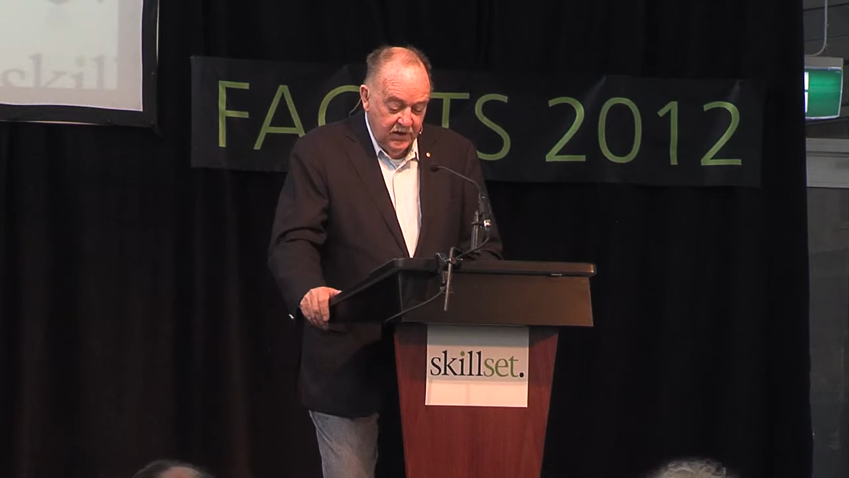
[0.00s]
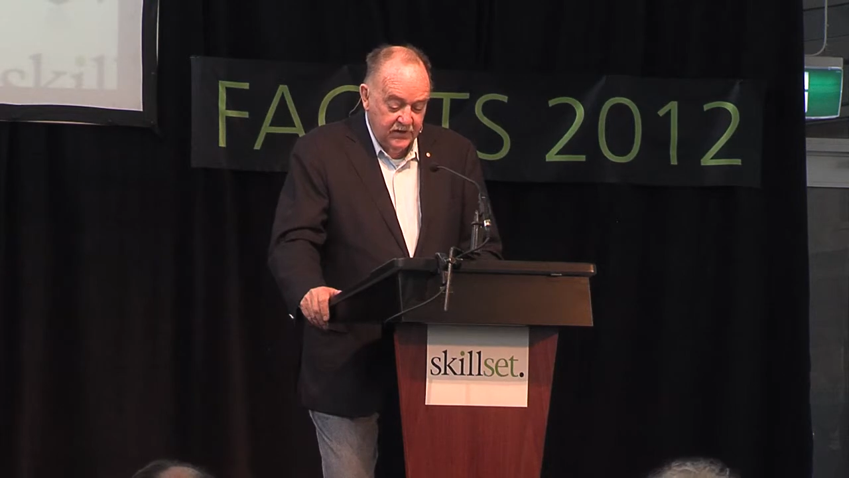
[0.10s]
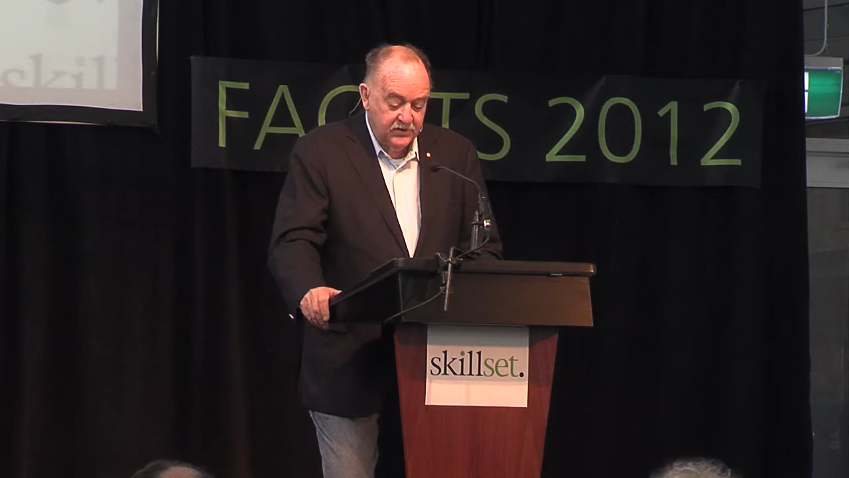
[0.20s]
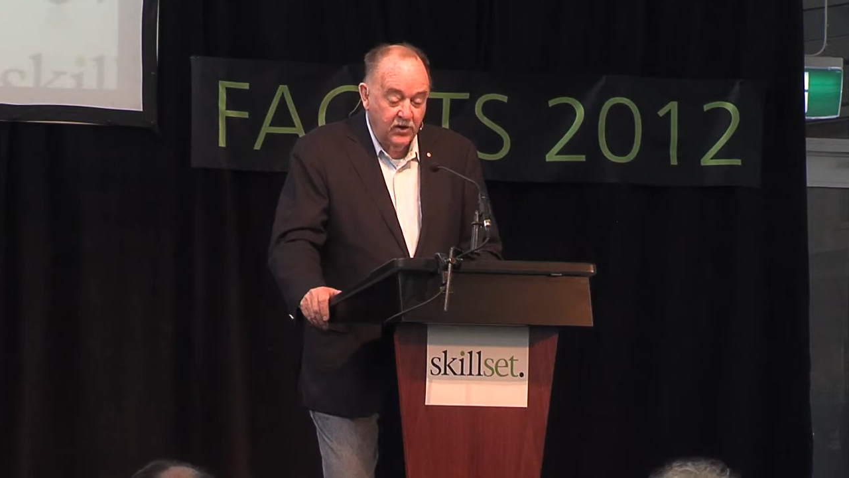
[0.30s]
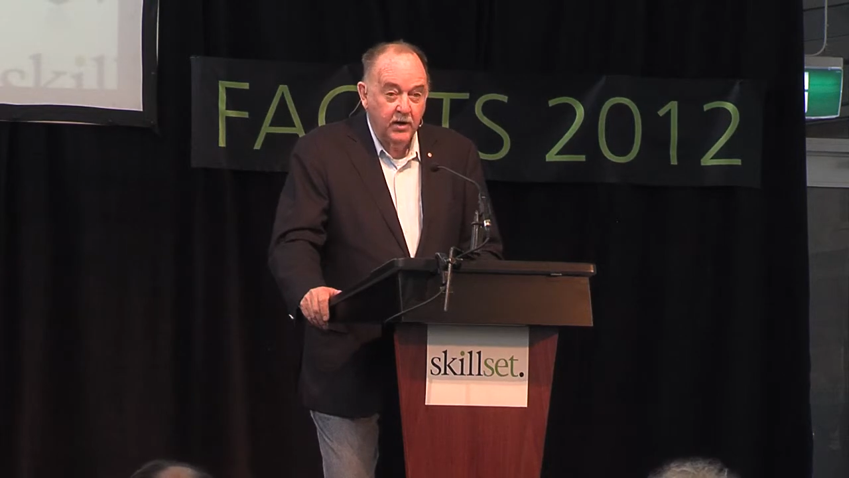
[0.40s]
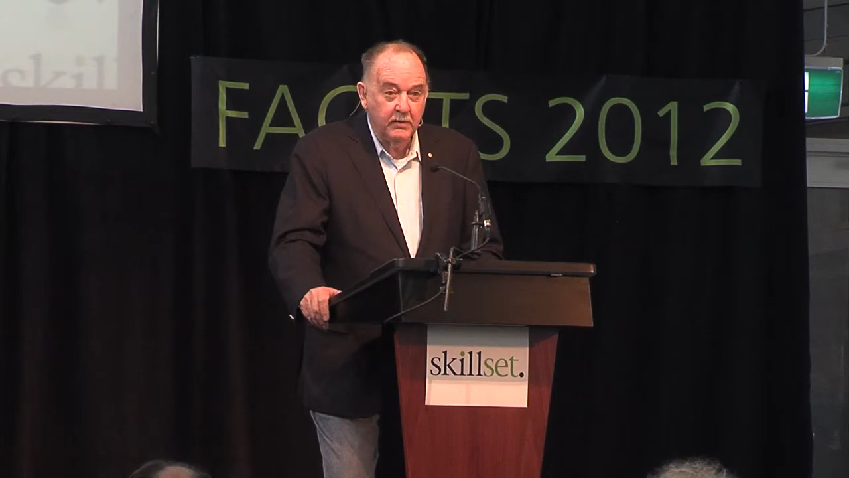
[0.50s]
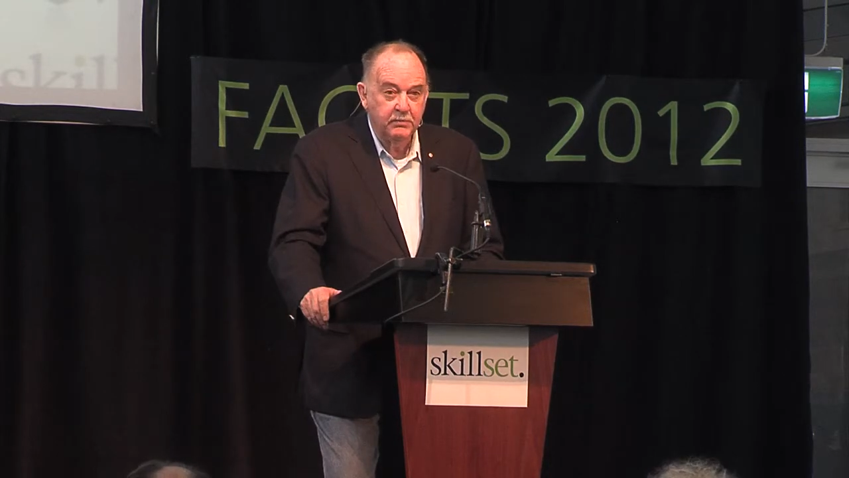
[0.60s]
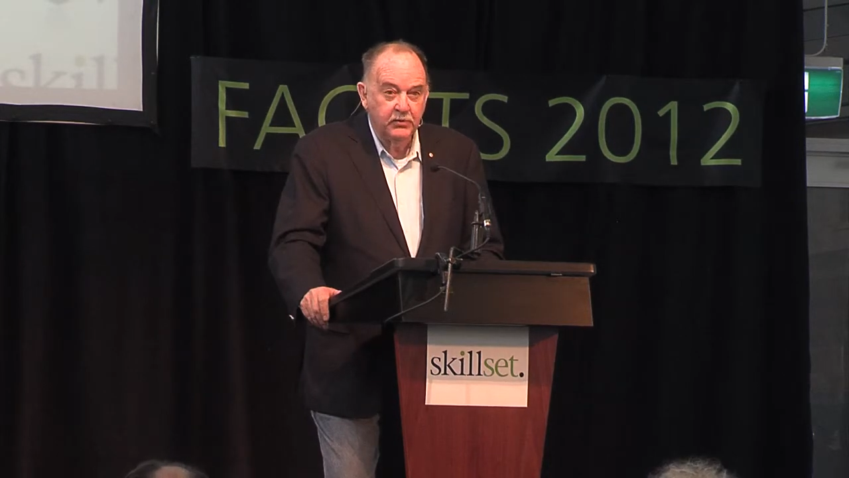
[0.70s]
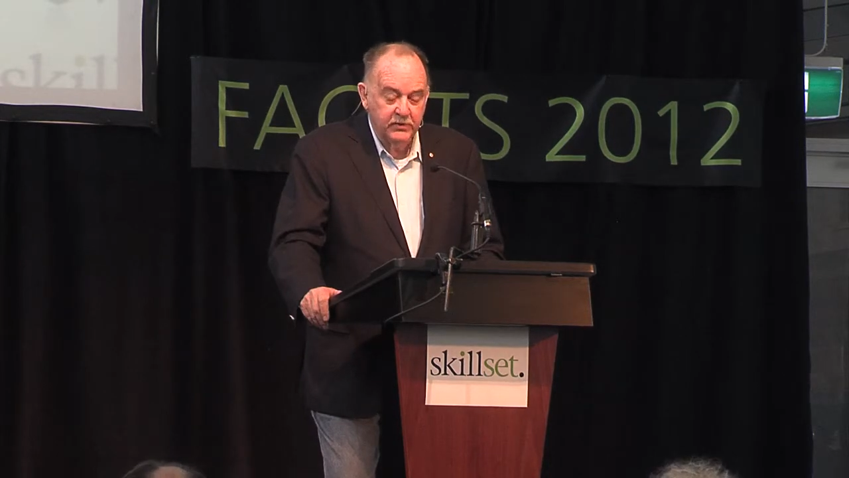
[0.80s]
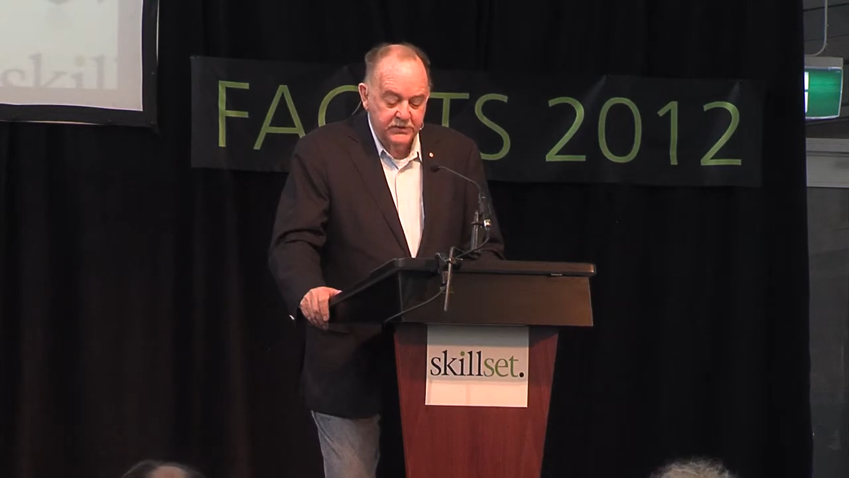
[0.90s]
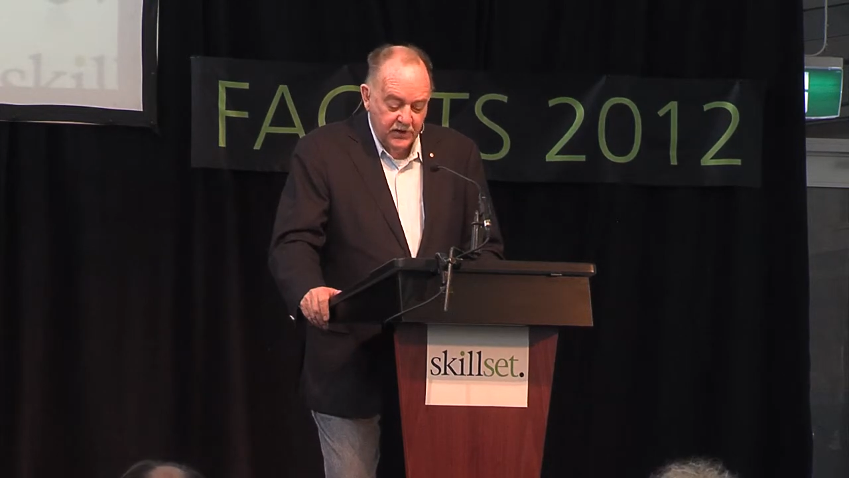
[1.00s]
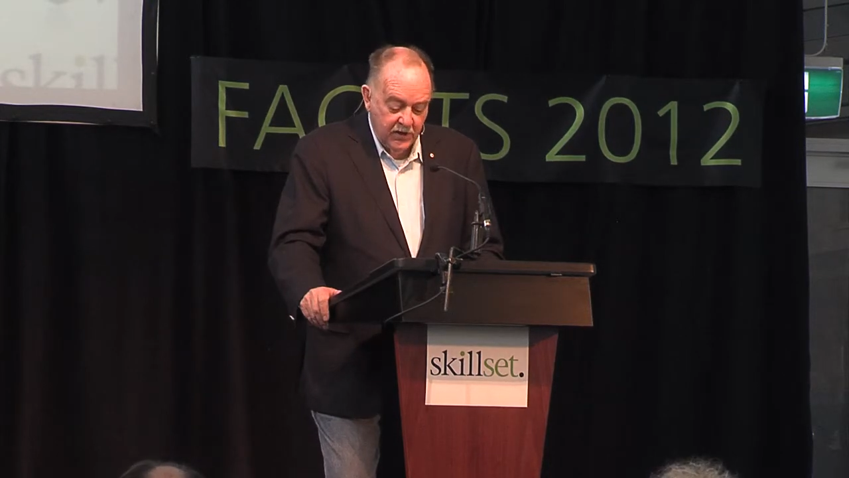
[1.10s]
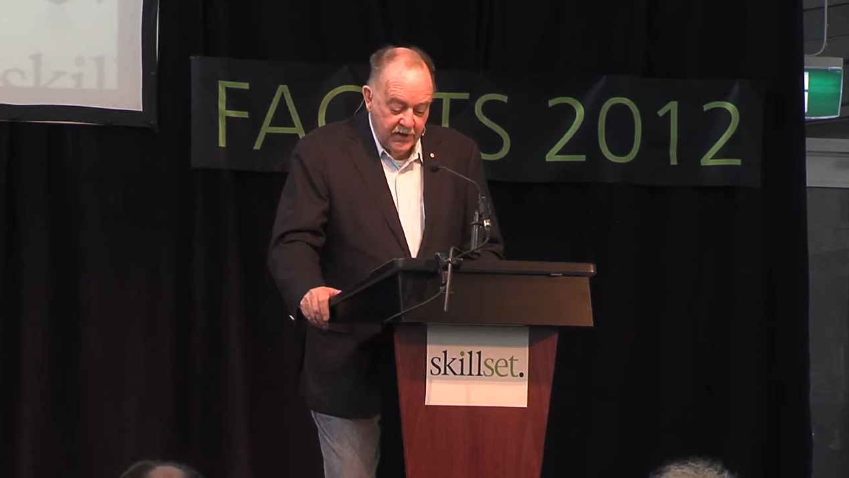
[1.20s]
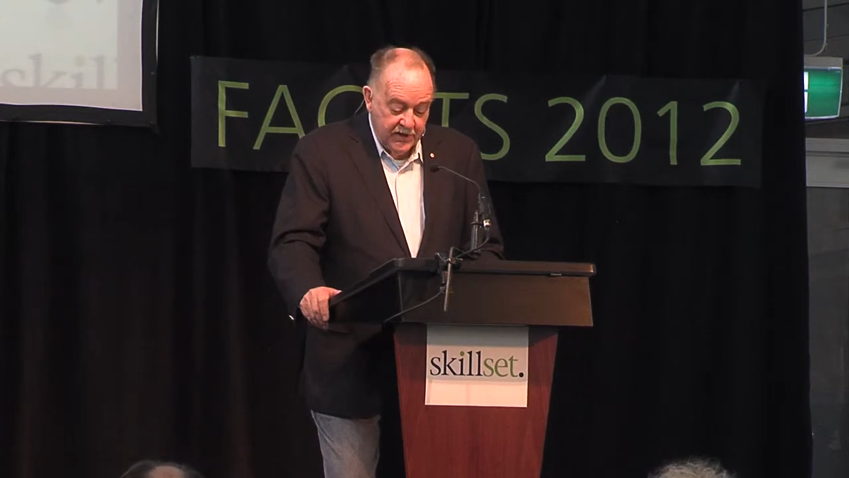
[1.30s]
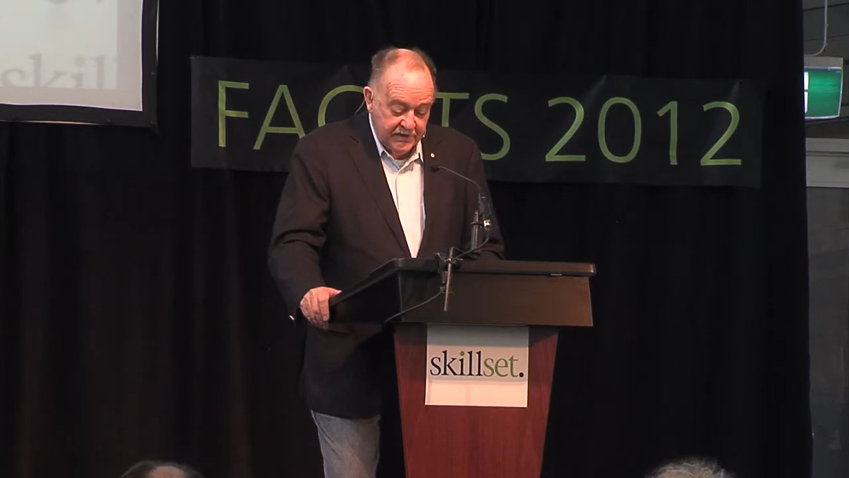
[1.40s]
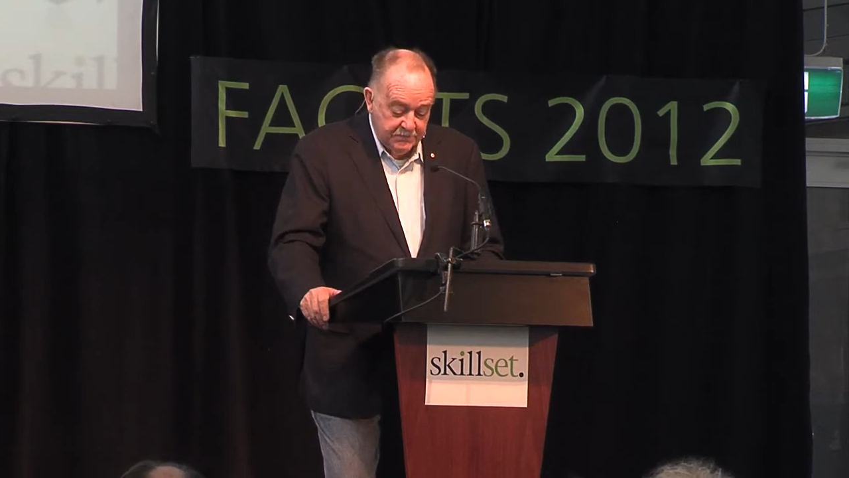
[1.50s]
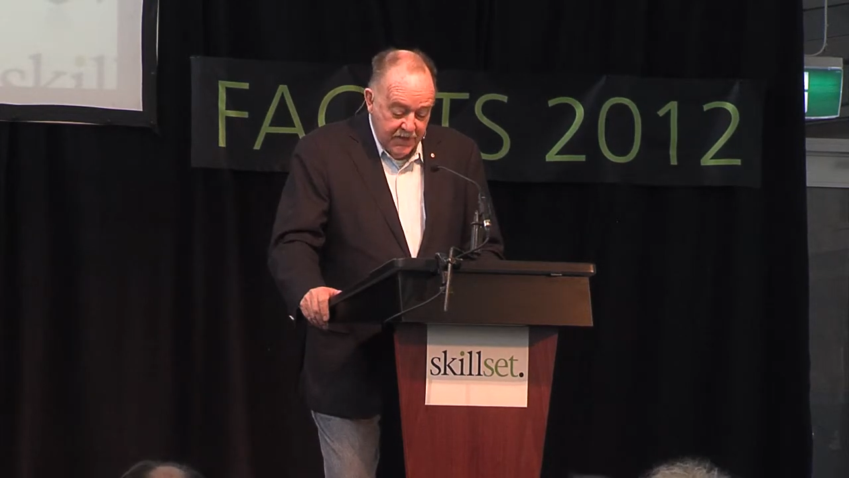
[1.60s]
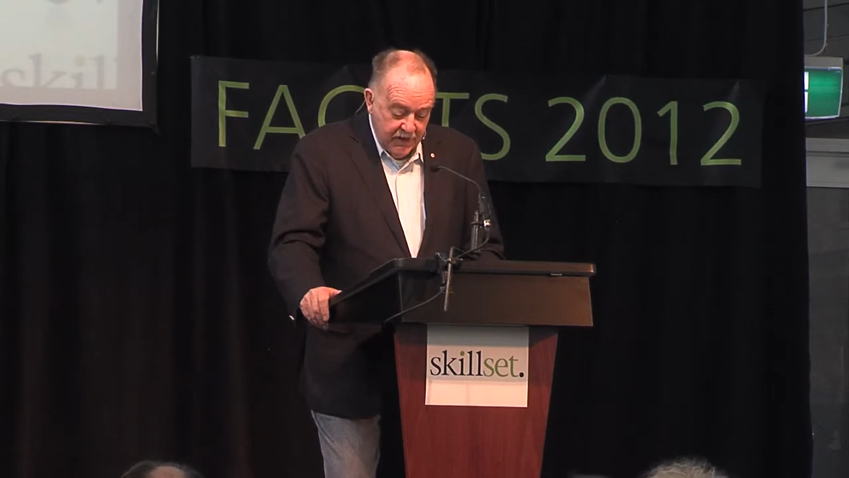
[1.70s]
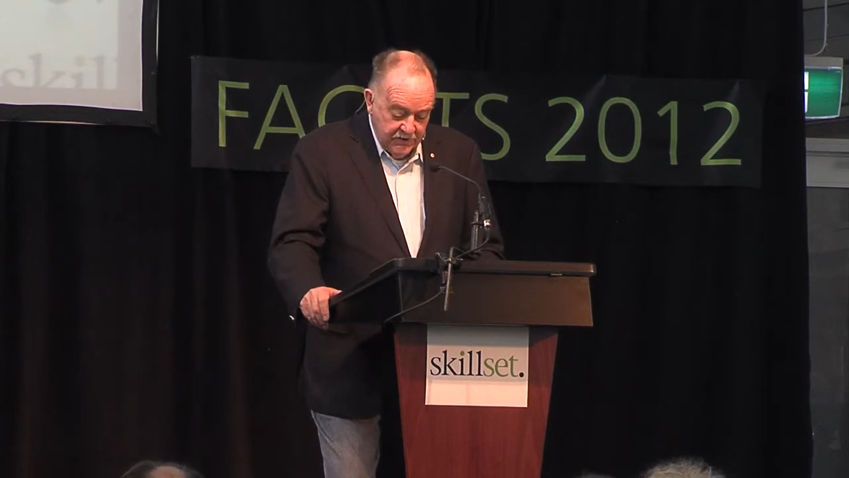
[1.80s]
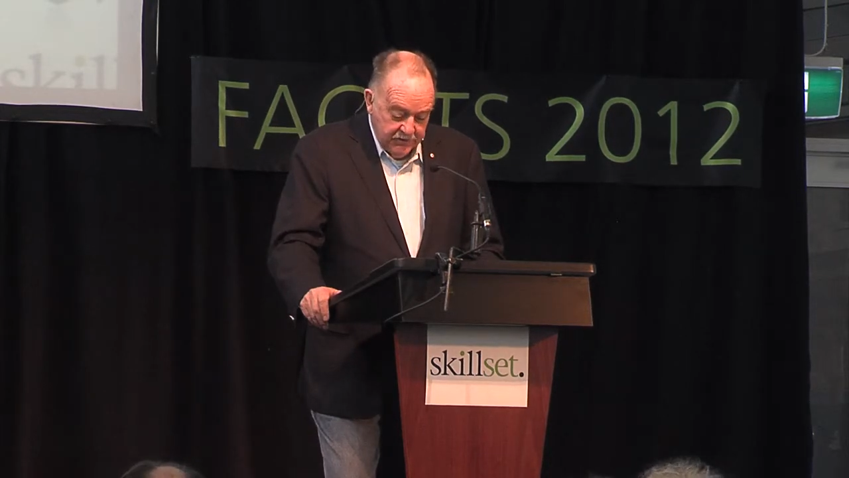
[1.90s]
has got to be put aside. It is
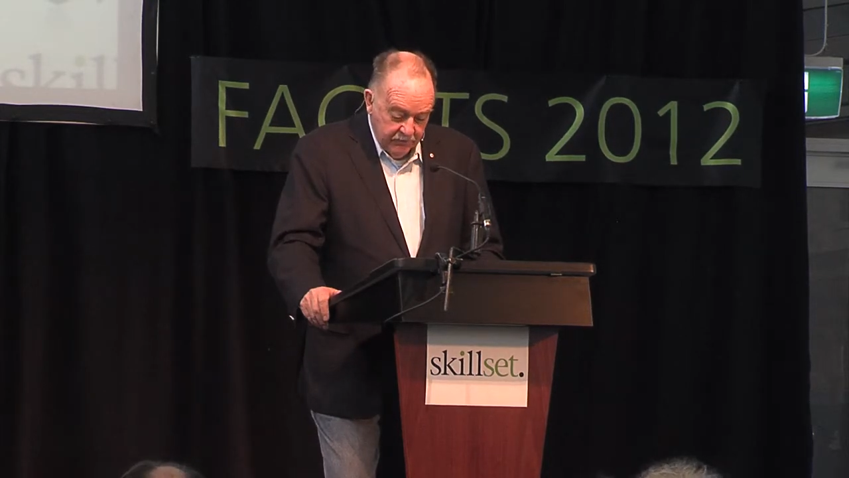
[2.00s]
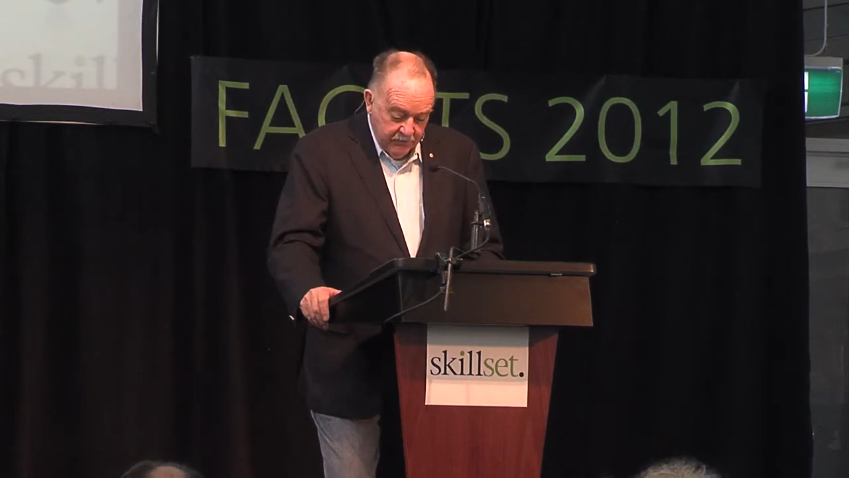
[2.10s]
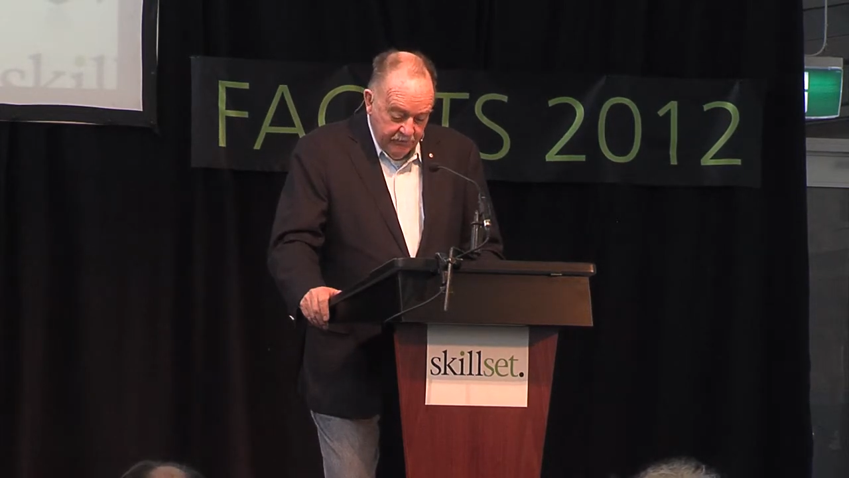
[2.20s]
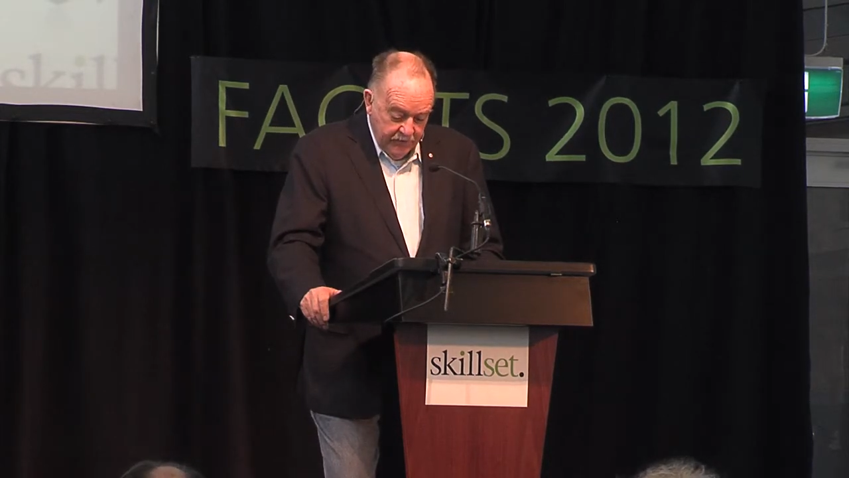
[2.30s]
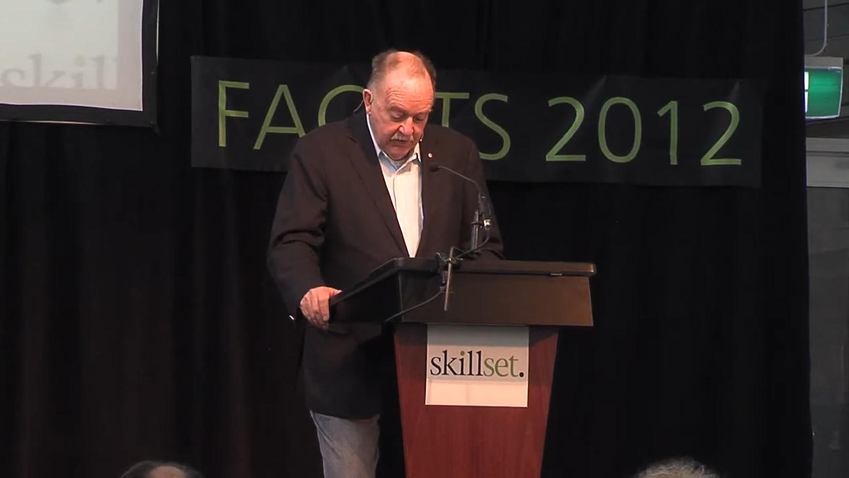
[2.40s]
manageable,